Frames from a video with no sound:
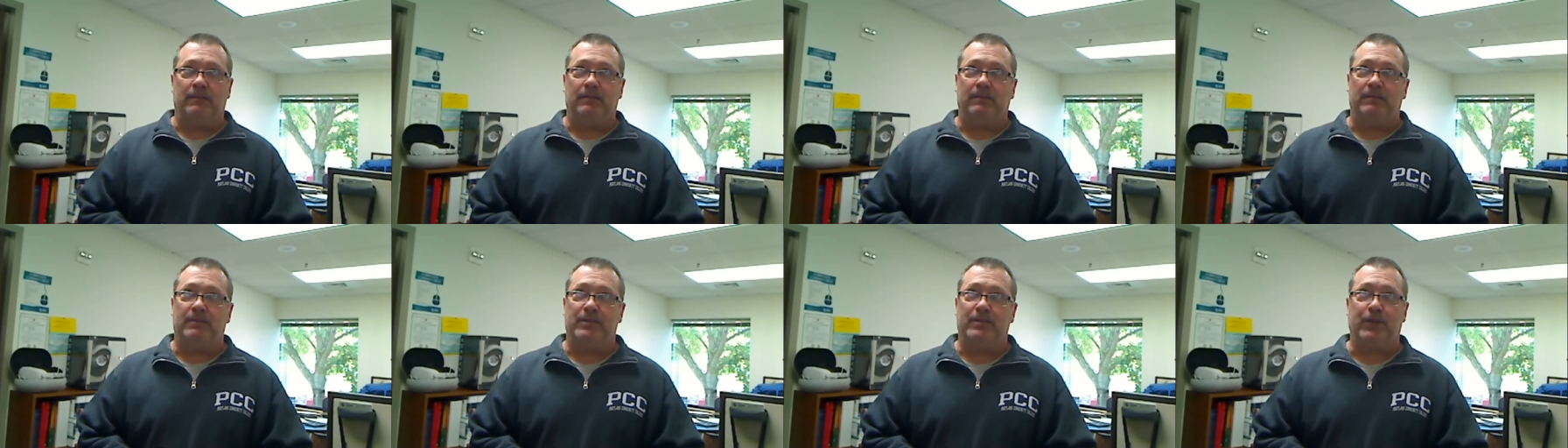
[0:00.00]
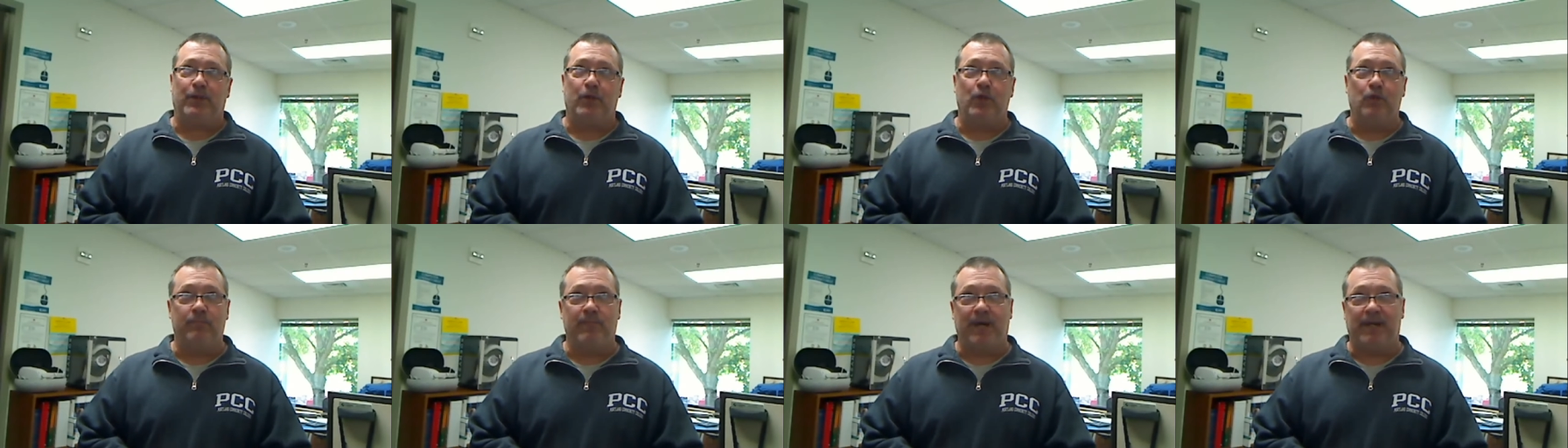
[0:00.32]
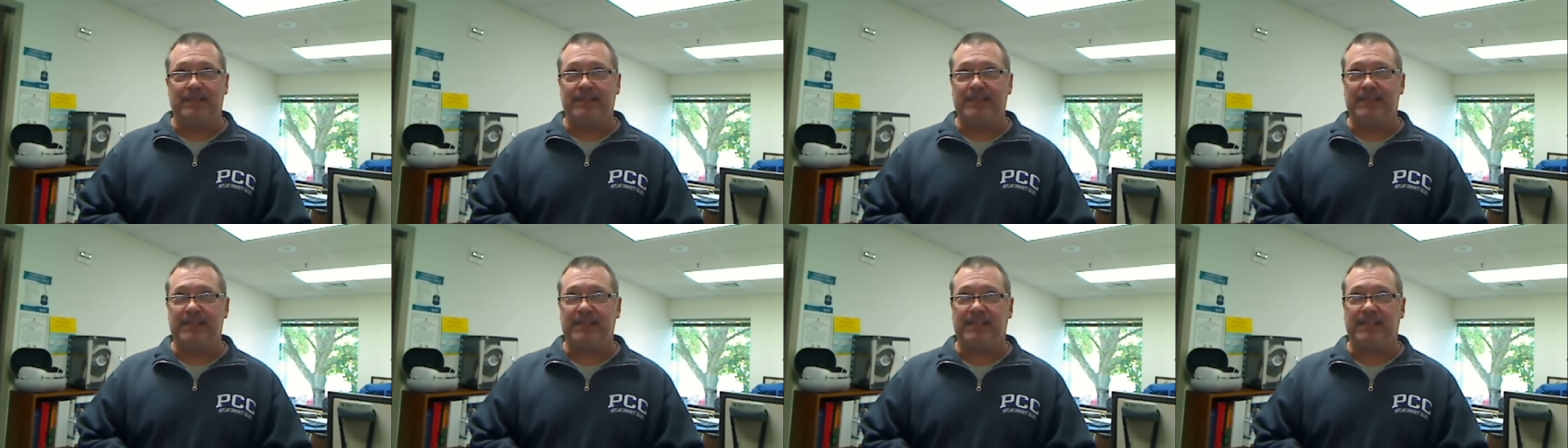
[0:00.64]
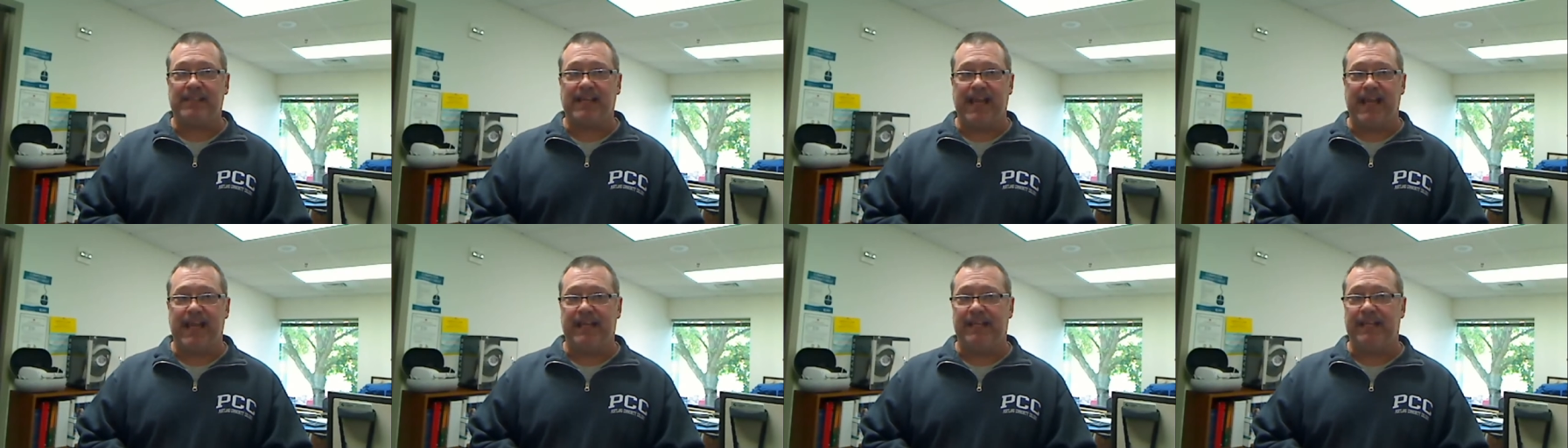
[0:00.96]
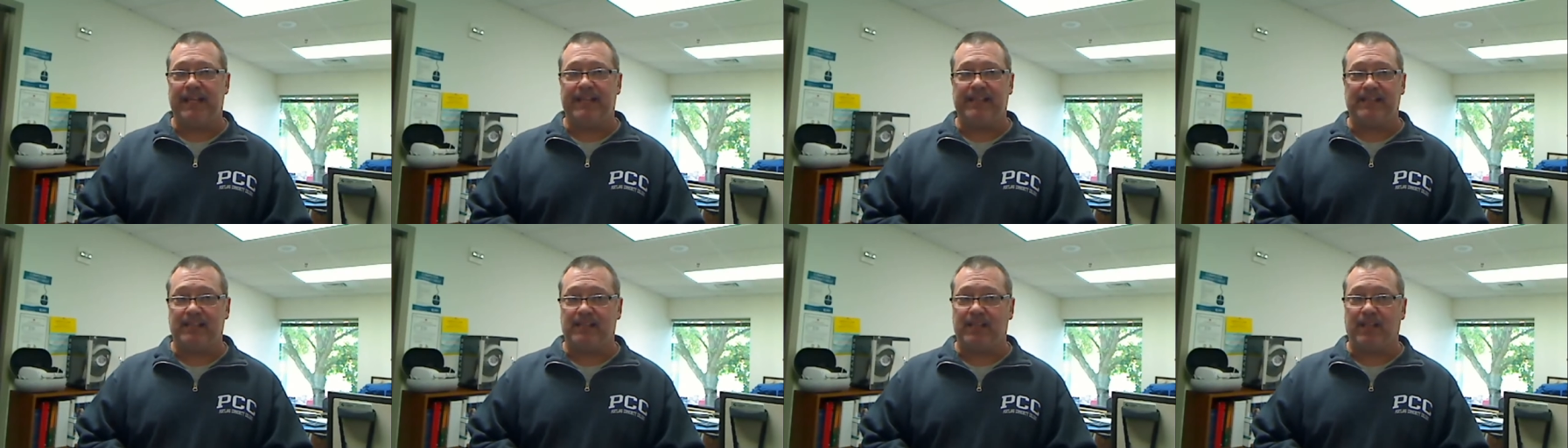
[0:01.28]
2 months and
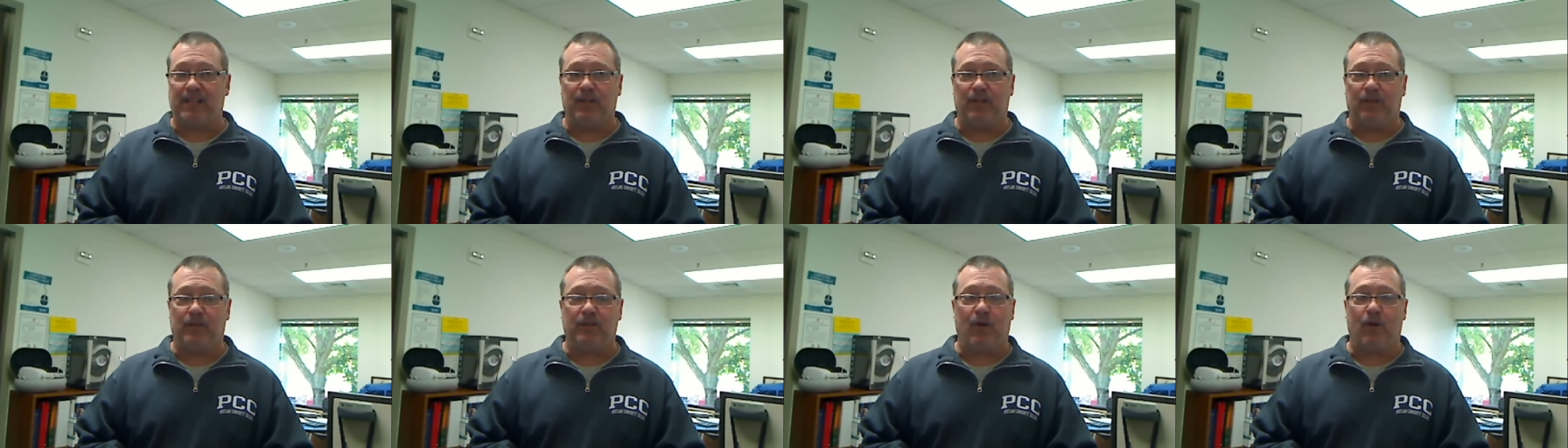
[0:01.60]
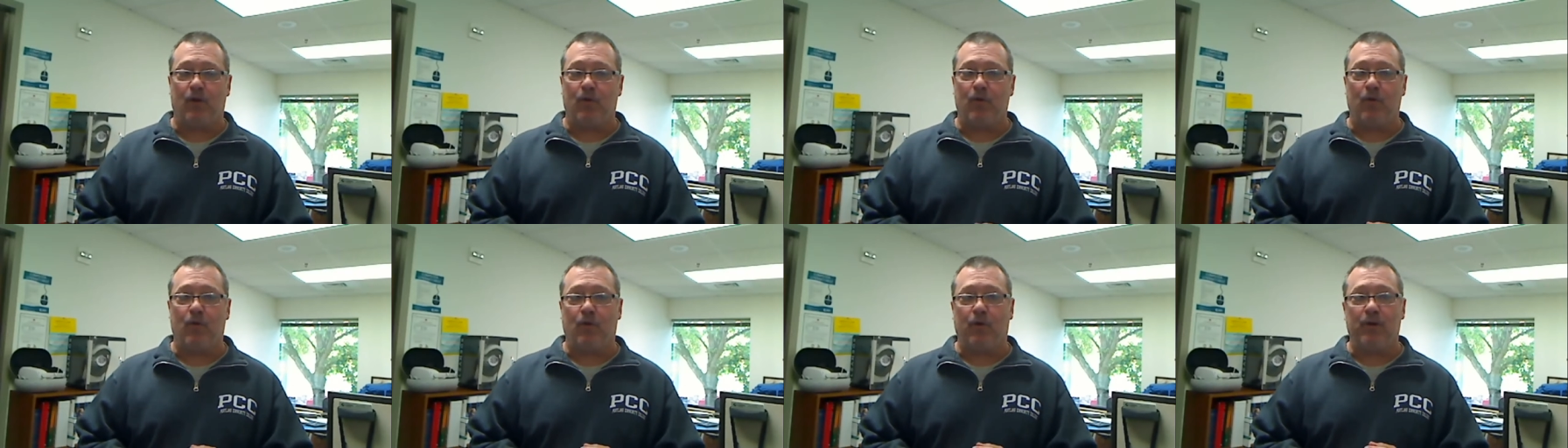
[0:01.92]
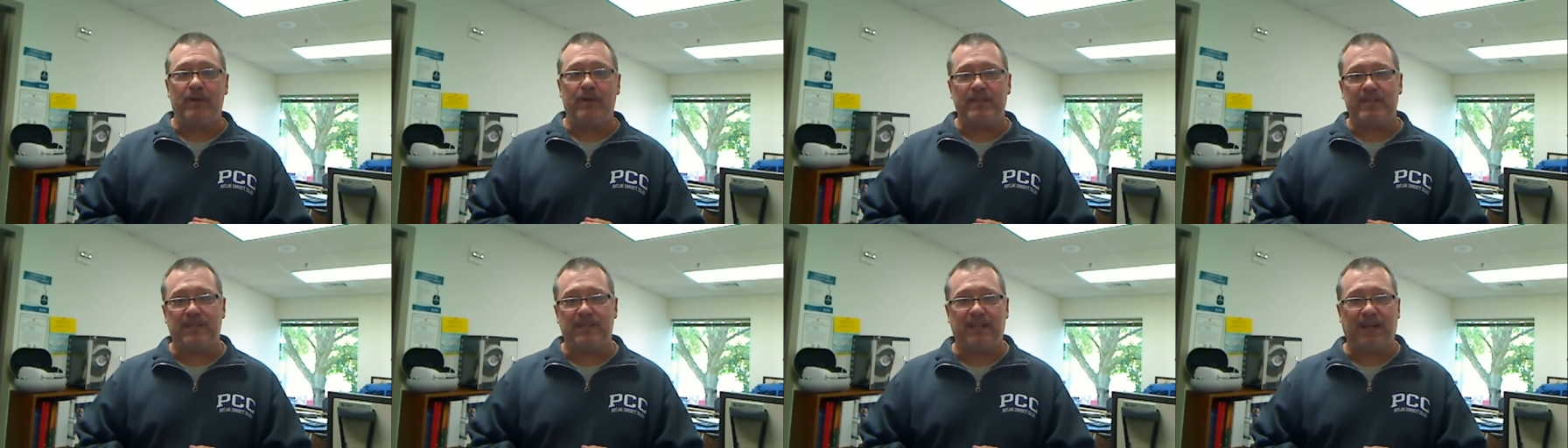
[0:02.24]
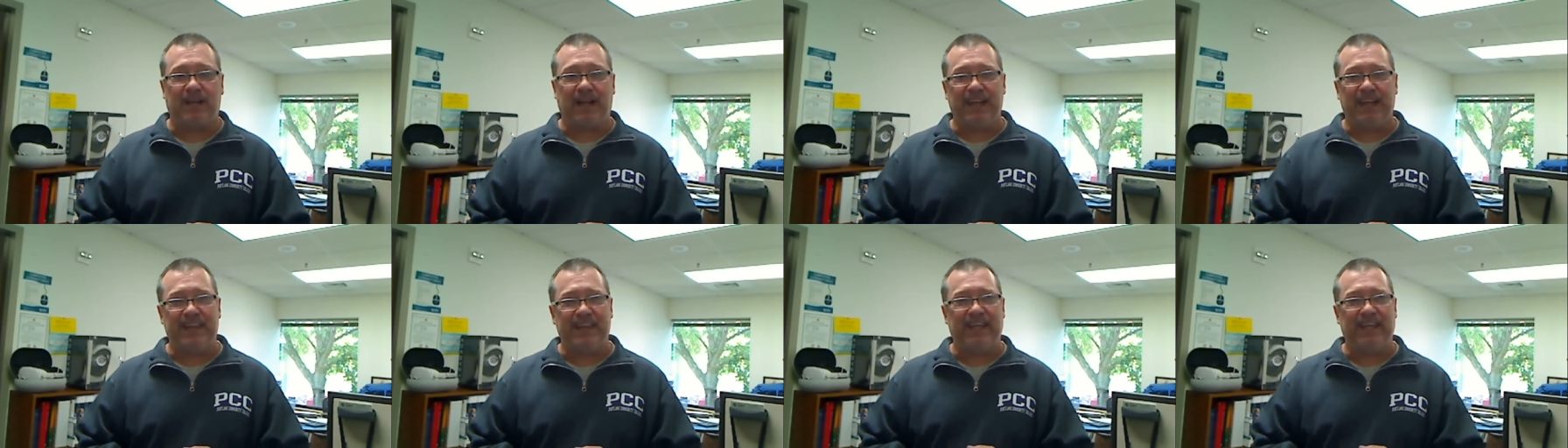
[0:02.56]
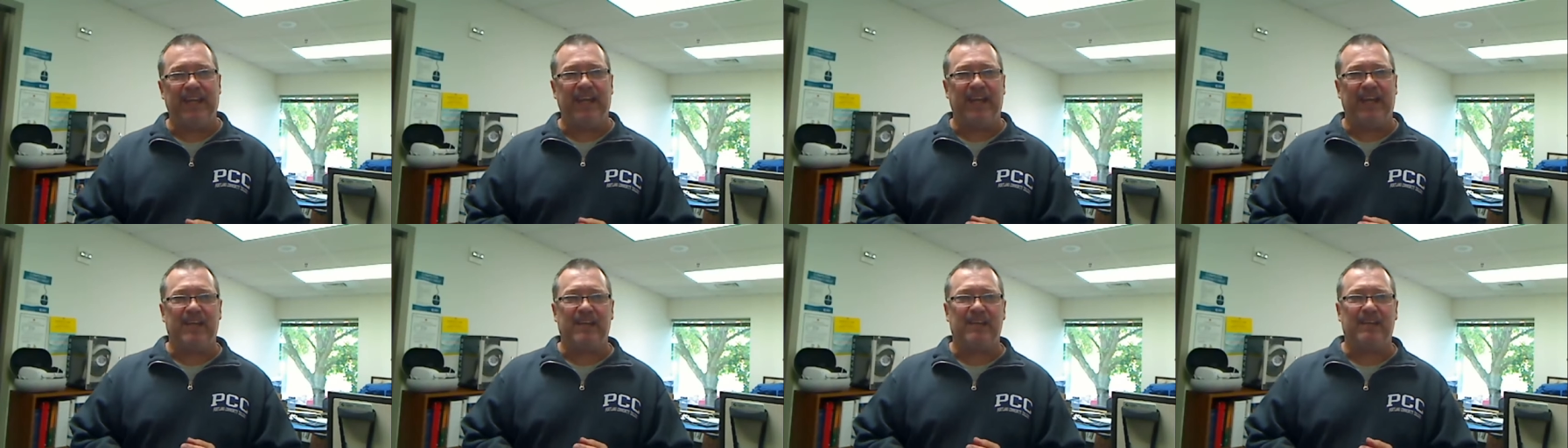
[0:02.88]
a single cohort, I
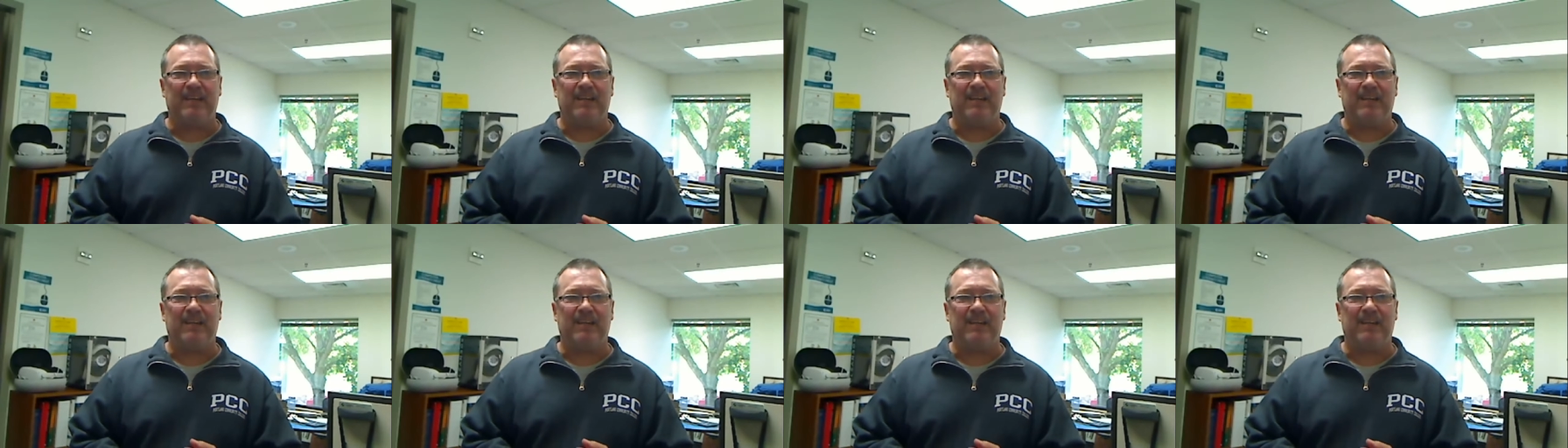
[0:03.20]
think,